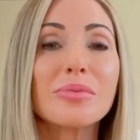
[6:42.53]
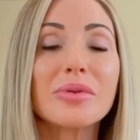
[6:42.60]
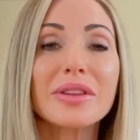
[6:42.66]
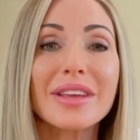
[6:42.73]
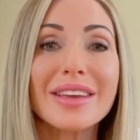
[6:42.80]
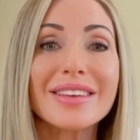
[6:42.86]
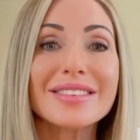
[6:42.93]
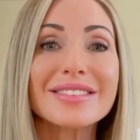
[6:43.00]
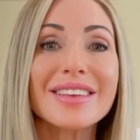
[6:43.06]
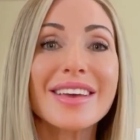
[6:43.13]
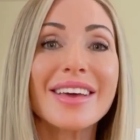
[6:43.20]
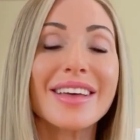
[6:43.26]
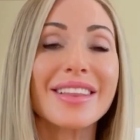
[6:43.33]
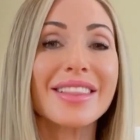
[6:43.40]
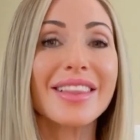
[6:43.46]
please
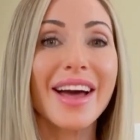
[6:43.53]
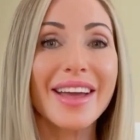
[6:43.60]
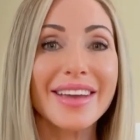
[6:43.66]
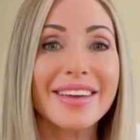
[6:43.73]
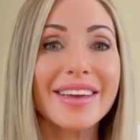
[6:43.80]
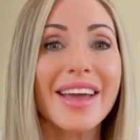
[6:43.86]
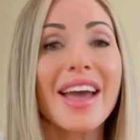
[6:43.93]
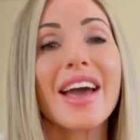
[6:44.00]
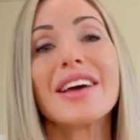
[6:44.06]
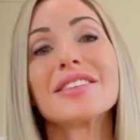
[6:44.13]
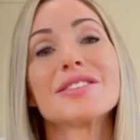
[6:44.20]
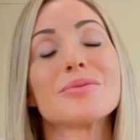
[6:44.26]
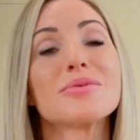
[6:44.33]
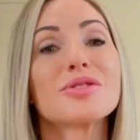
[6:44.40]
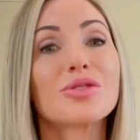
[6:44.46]
hit like and
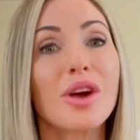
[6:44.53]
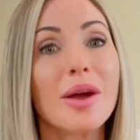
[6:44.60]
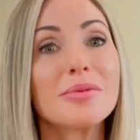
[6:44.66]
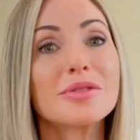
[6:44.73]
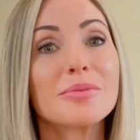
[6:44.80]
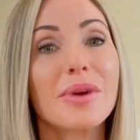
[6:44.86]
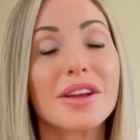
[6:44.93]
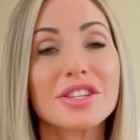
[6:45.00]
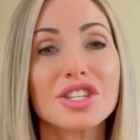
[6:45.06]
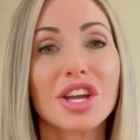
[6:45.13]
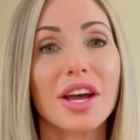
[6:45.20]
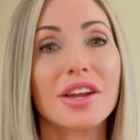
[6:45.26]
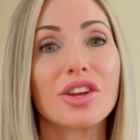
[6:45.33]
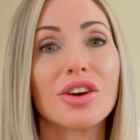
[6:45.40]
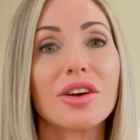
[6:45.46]
subscribe to my
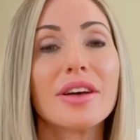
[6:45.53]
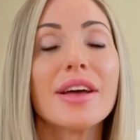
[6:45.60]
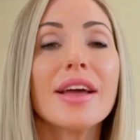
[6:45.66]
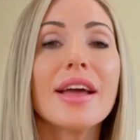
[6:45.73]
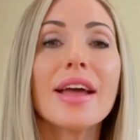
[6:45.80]
channel.